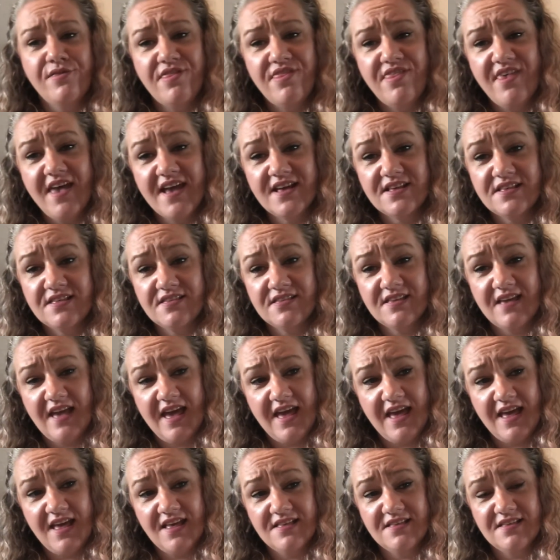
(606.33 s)
This
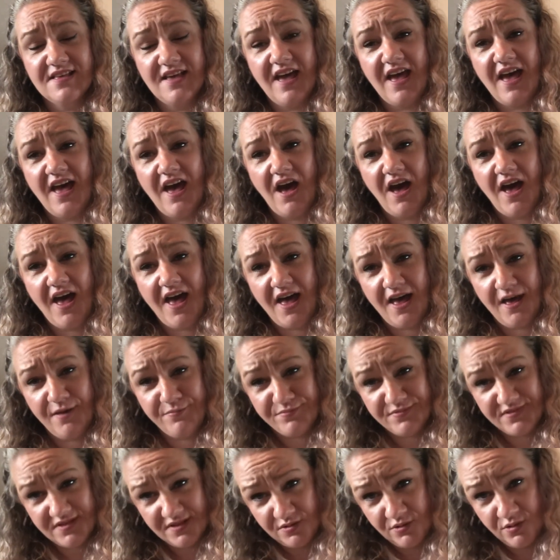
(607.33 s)
is
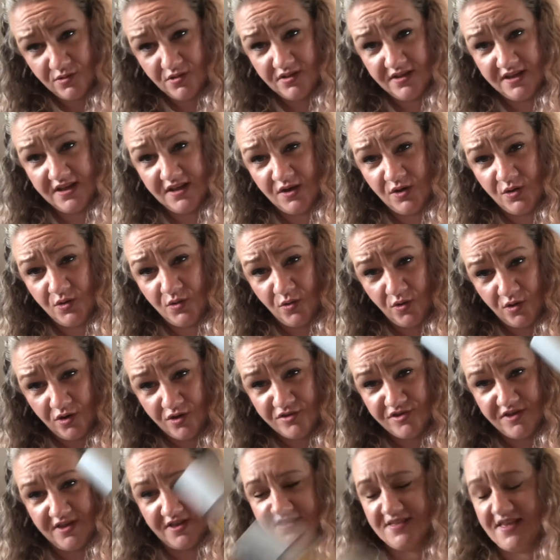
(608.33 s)
absolutely
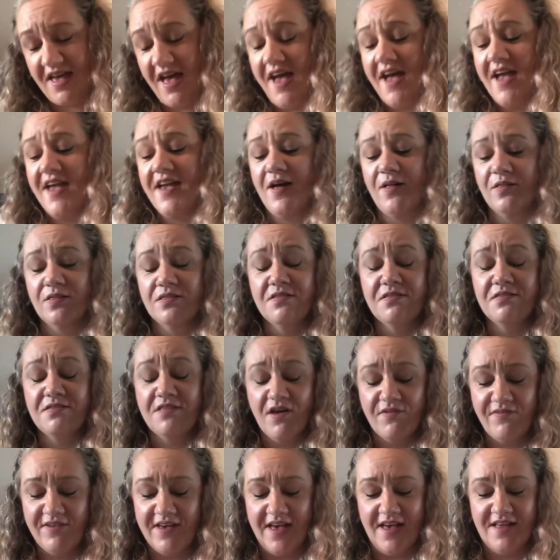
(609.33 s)
gorgeous. I
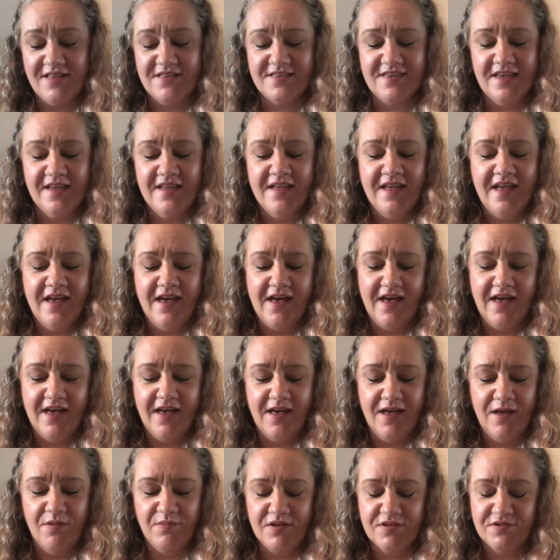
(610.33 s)
love it.
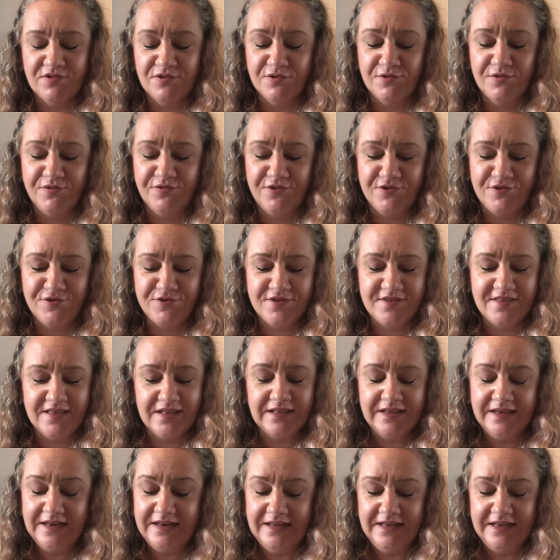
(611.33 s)
I don't know if there's still
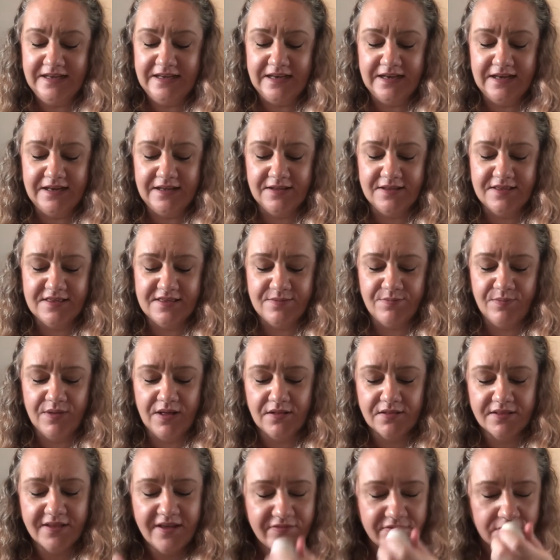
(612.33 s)
any kind of
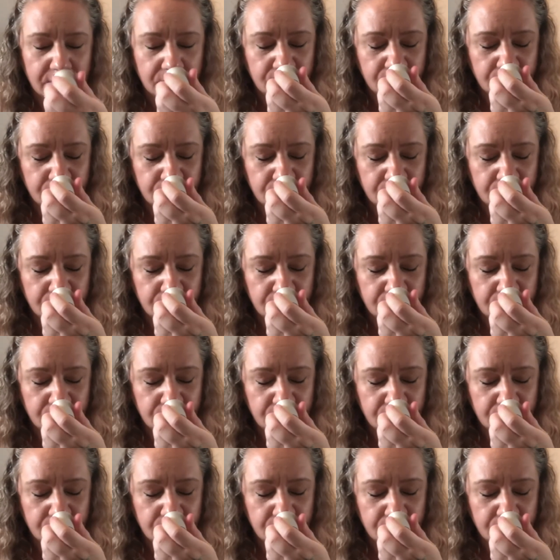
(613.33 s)
smell left.